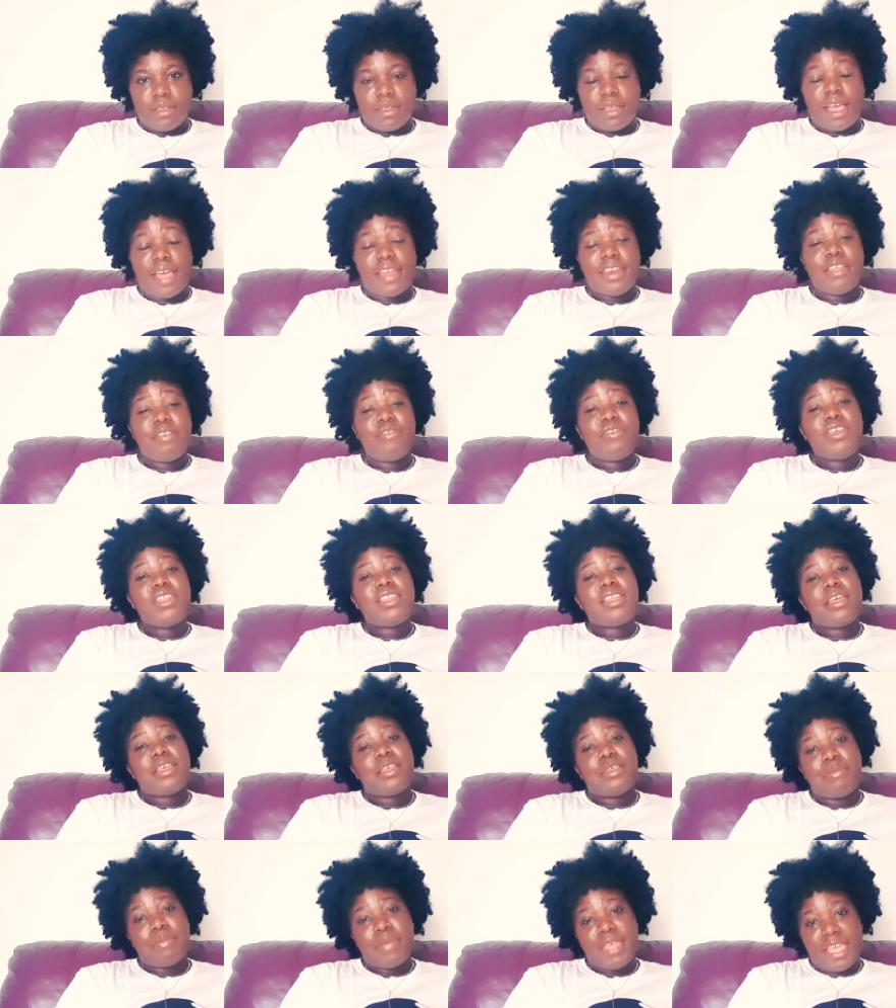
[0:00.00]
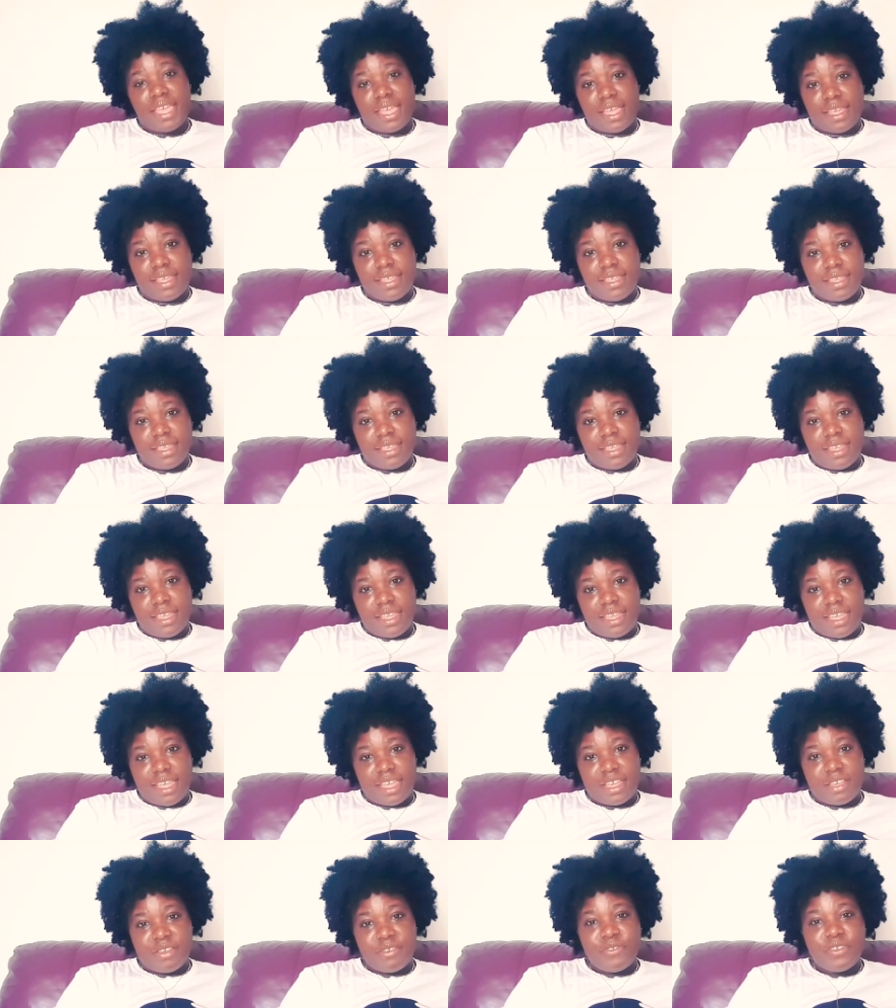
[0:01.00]
And if you're like me,
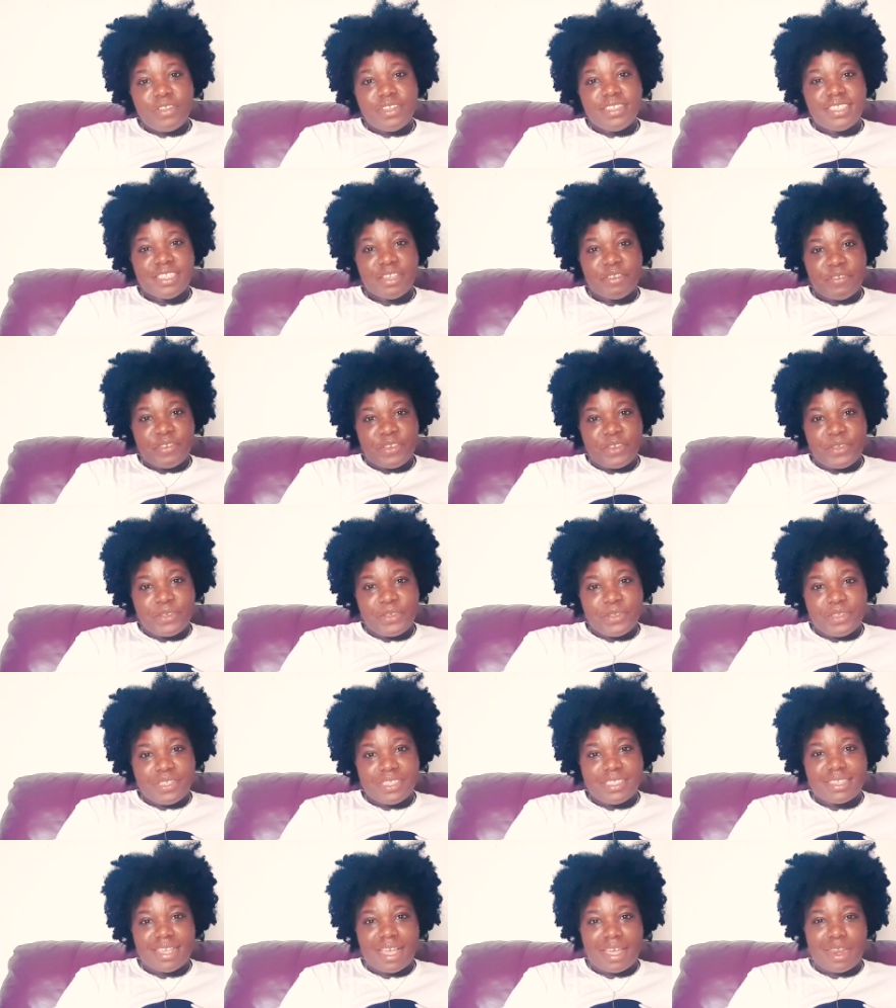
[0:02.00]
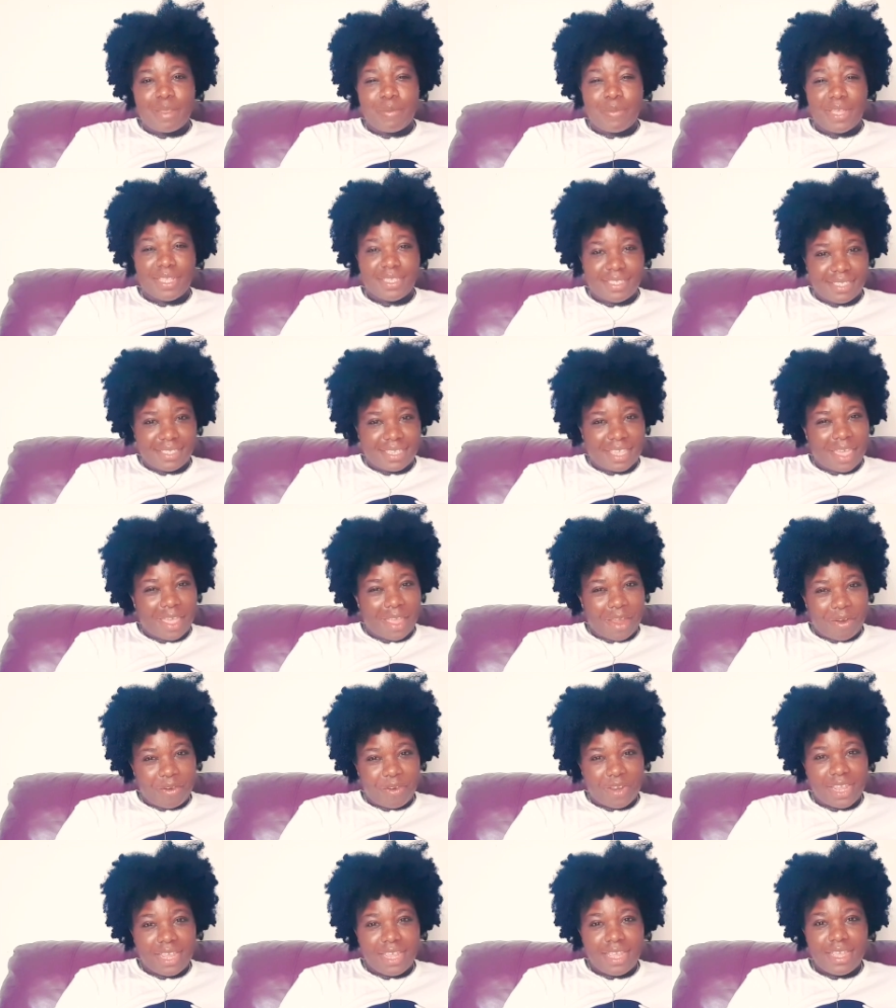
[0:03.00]
it can feel difficult and a bit
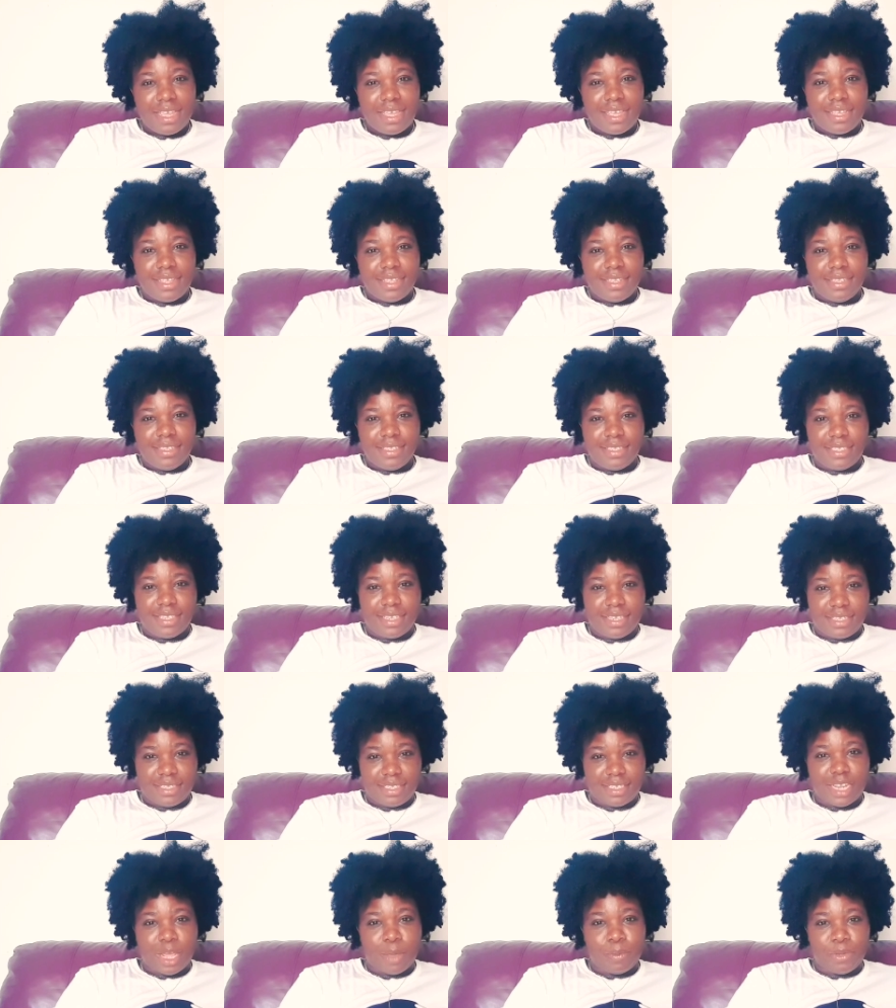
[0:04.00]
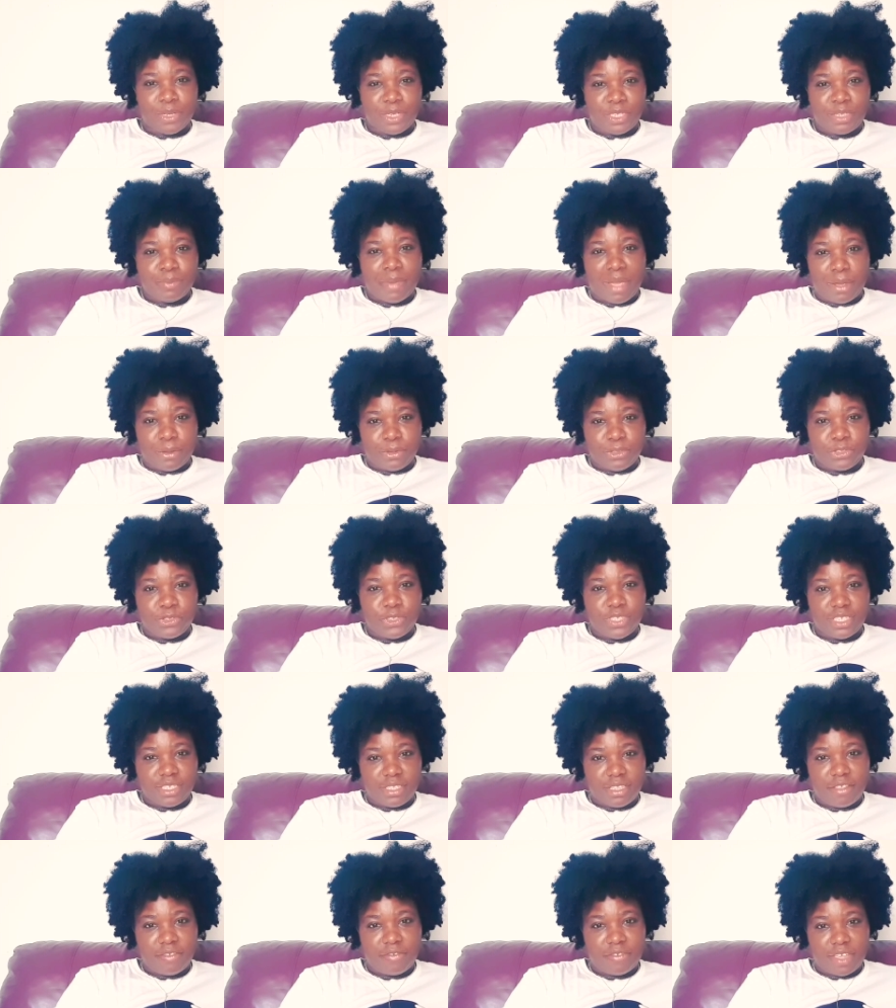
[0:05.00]
scary to establish boundaries
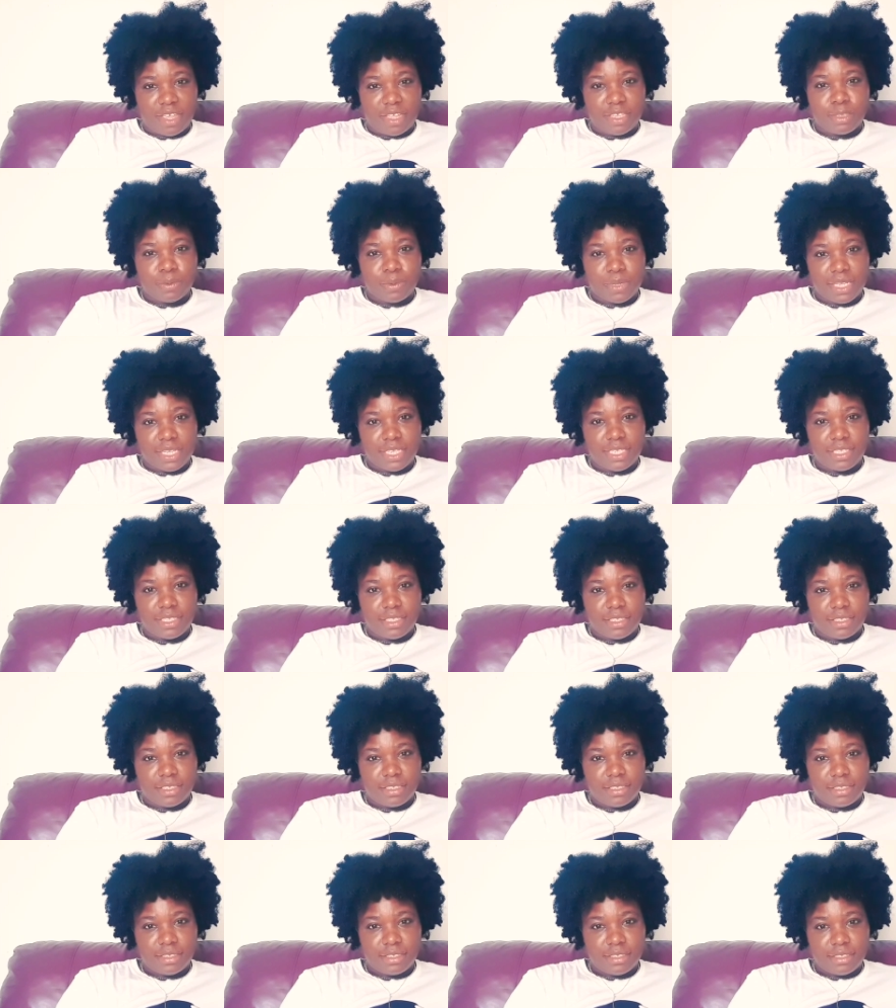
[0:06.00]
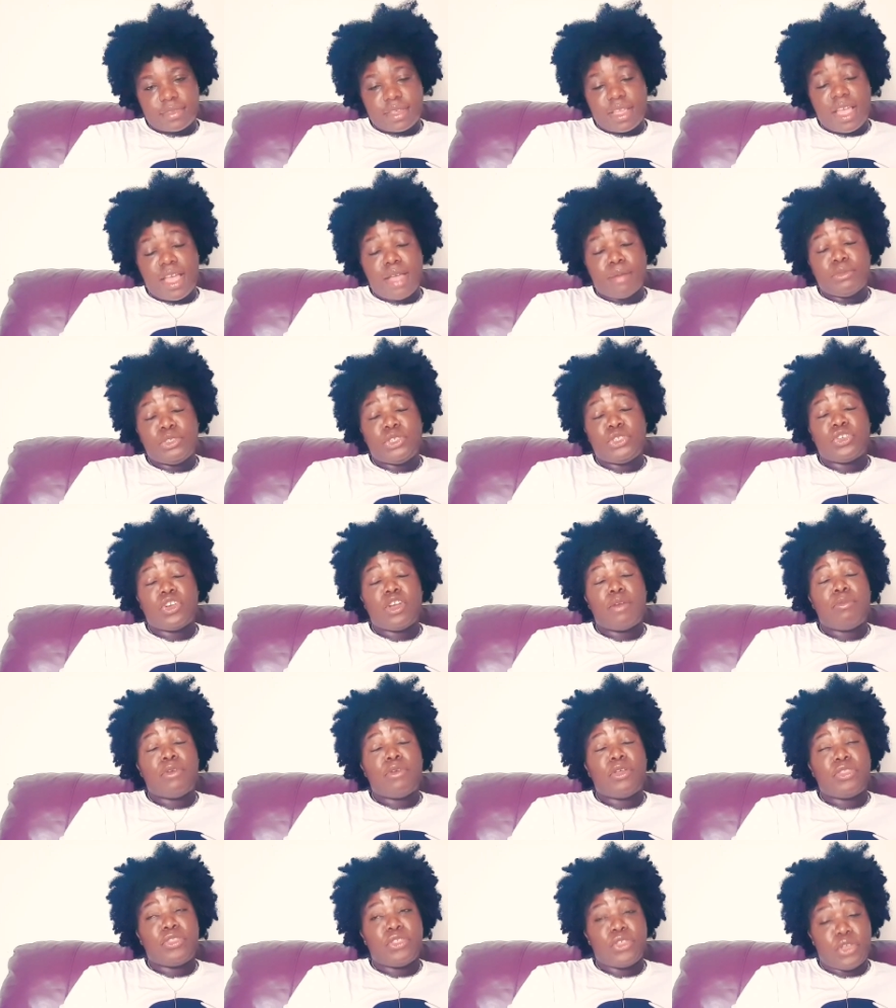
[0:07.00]
in the first place. I'm sure I'm
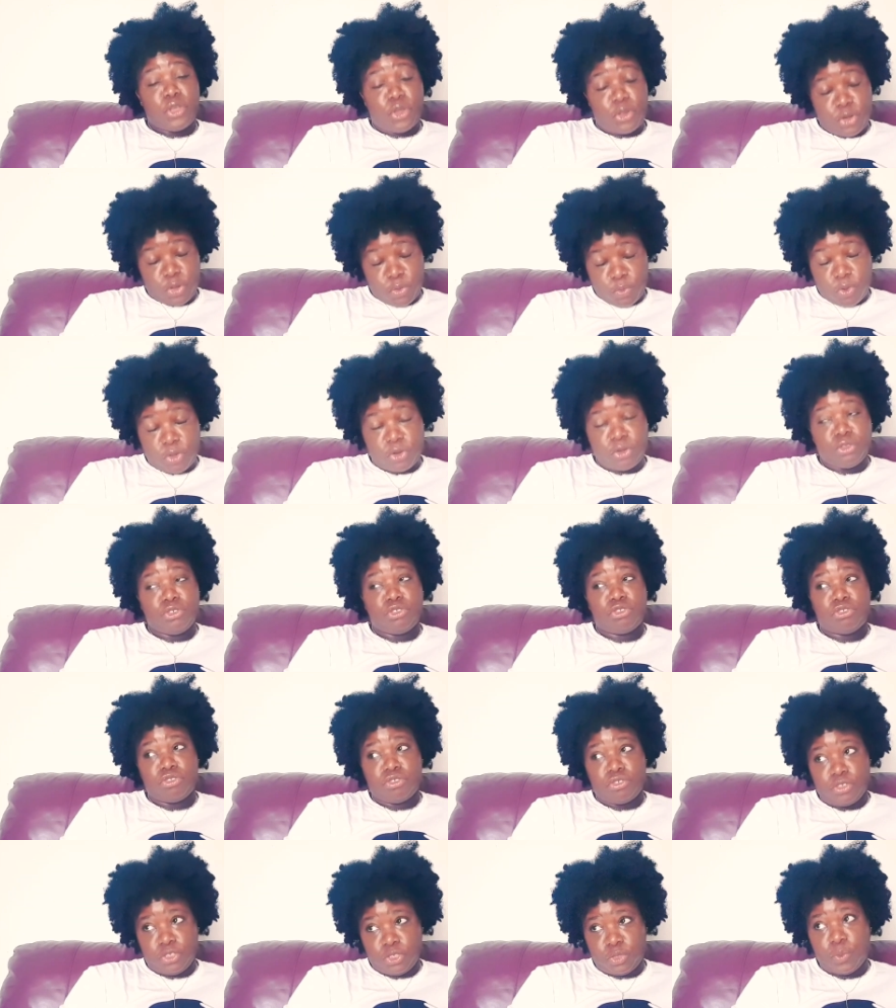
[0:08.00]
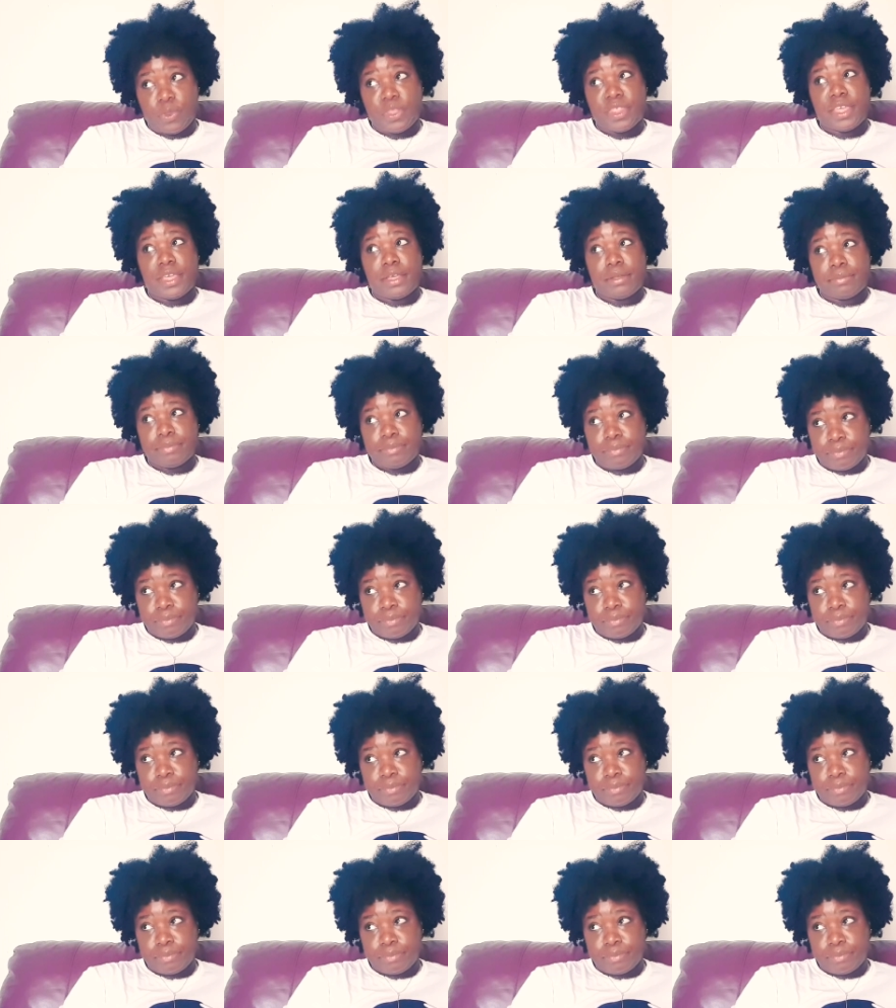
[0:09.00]
not the only one who struggles with it.